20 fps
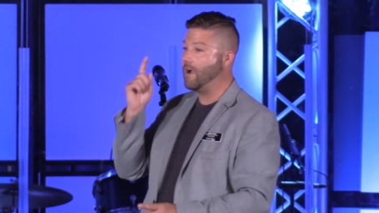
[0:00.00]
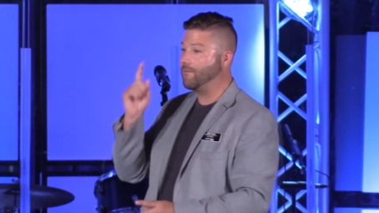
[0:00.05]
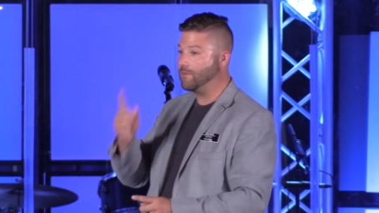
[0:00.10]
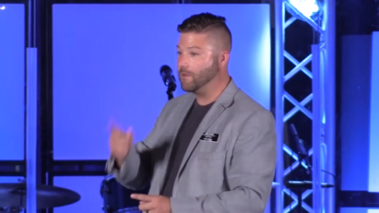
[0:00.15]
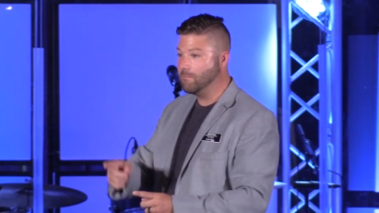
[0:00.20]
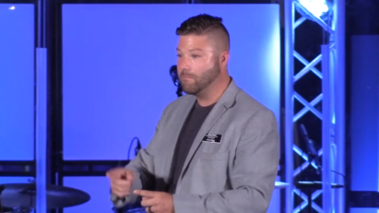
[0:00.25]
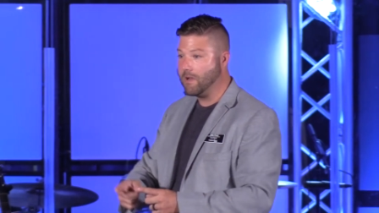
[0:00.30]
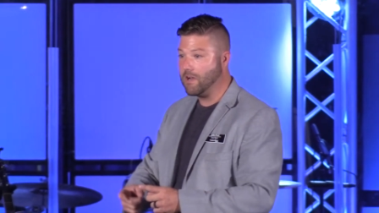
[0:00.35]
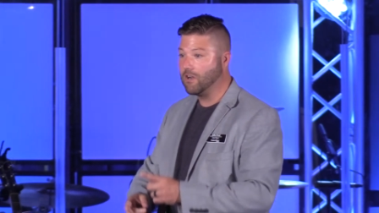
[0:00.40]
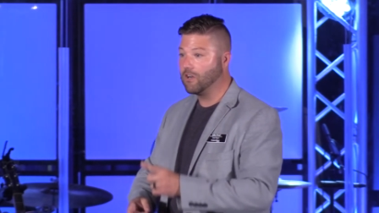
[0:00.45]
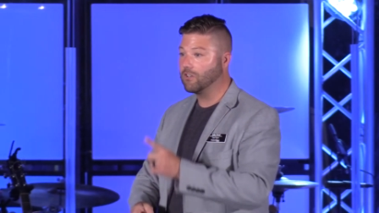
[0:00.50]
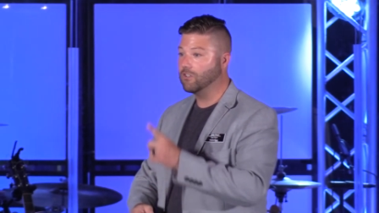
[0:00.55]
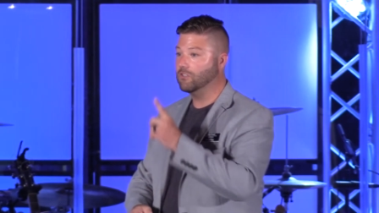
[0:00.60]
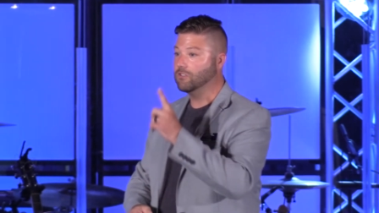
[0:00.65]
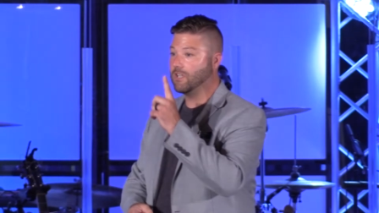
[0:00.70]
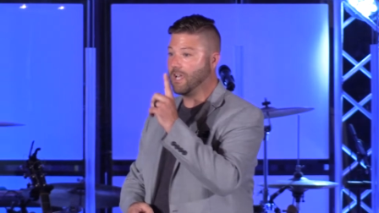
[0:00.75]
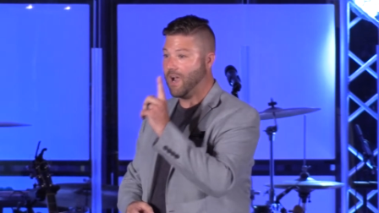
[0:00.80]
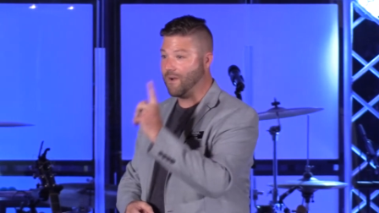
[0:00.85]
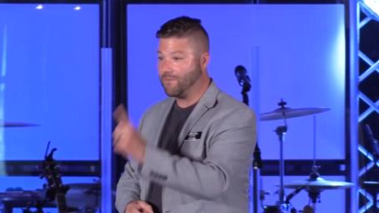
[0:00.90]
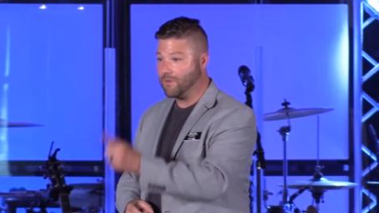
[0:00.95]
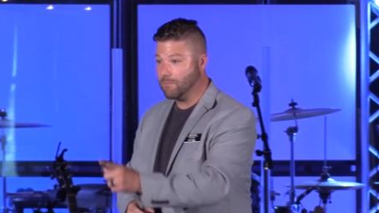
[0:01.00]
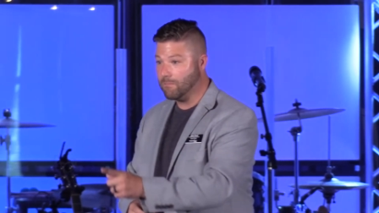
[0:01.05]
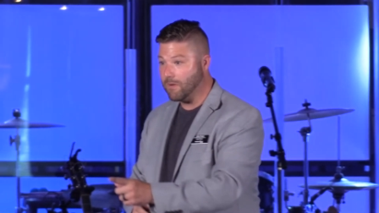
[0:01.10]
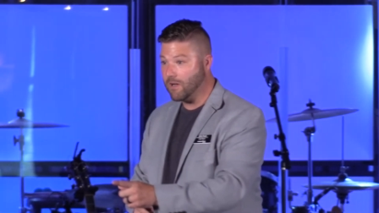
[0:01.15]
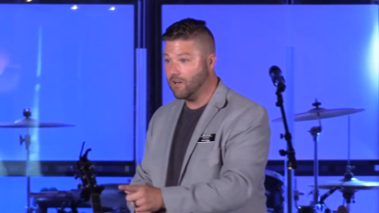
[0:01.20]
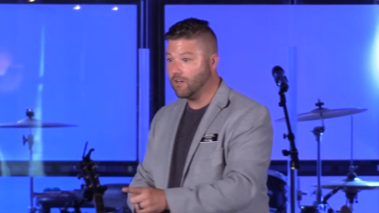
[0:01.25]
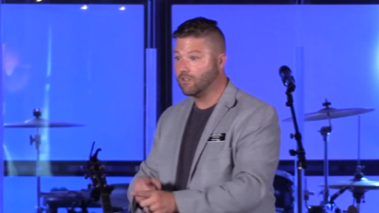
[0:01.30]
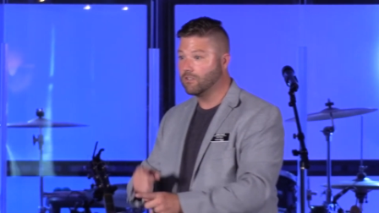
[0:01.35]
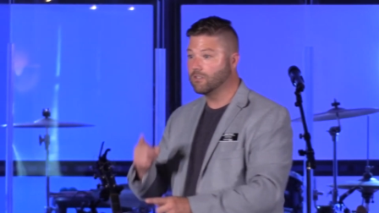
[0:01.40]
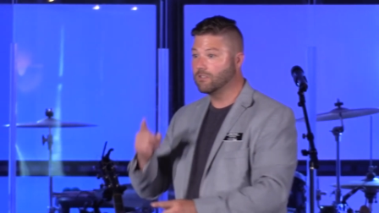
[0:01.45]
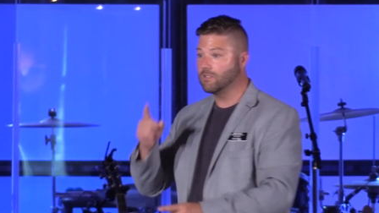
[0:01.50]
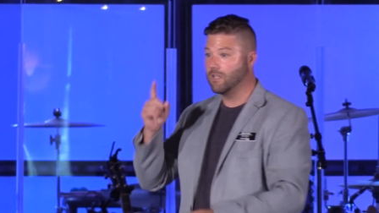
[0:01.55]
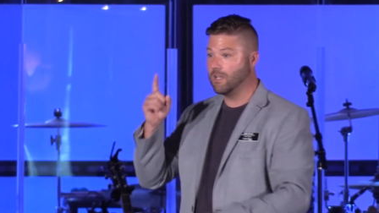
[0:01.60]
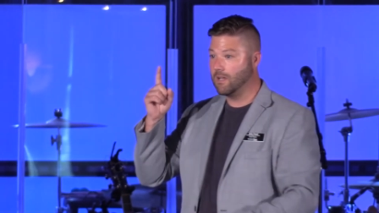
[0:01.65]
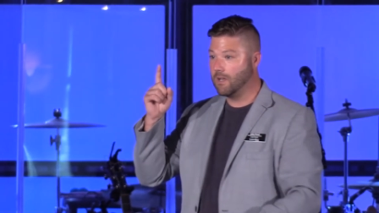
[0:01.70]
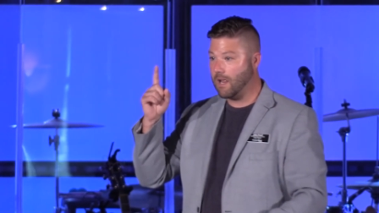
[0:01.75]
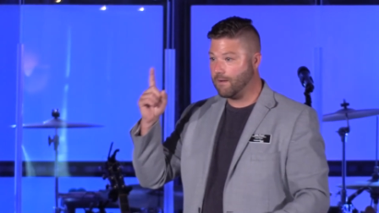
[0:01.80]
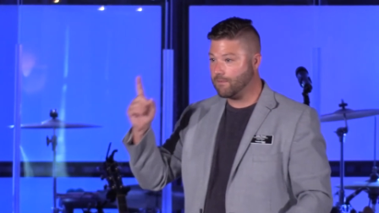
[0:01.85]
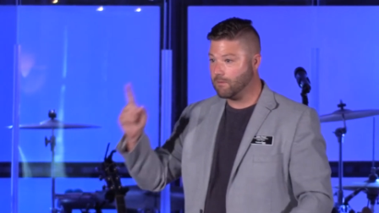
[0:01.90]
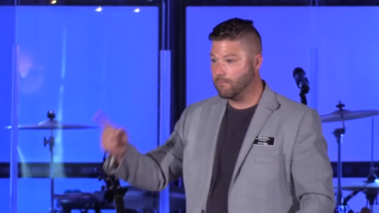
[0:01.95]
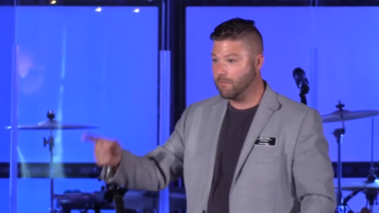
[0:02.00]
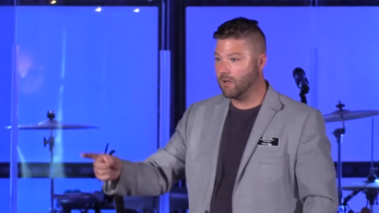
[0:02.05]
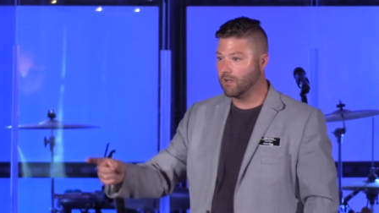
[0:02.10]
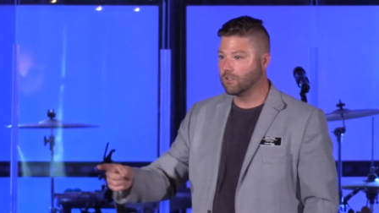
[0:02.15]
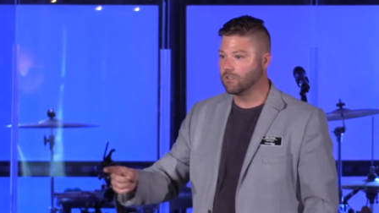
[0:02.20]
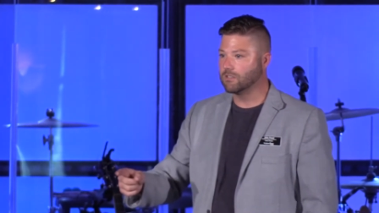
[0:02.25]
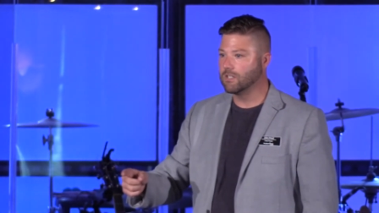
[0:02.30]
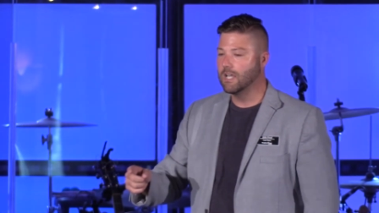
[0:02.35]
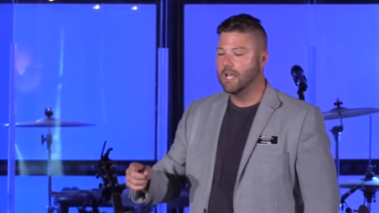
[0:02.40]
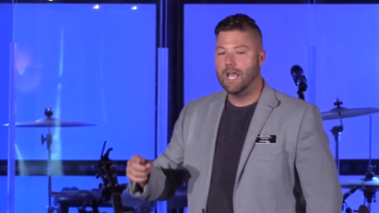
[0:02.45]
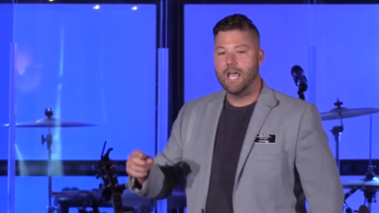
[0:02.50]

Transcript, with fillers: after miracles after miracles and after miracles.